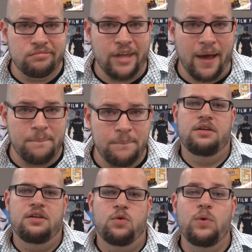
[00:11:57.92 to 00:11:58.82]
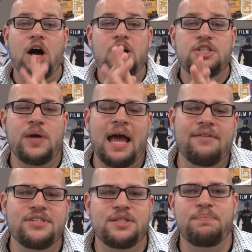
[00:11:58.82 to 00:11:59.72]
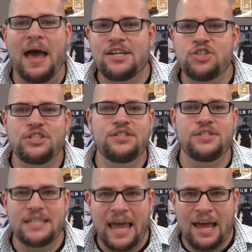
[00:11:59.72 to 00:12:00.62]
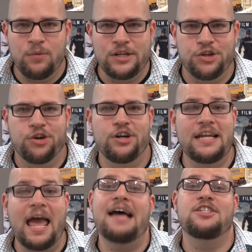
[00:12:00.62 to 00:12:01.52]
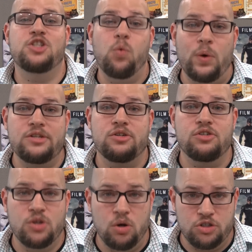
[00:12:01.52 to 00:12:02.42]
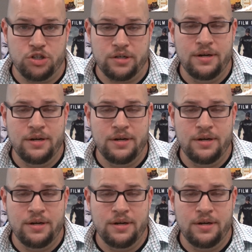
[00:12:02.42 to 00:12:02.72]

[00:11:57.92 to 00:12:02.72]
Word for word: Yeah, we also have Sebastian Stan returning as the Winter Soldier.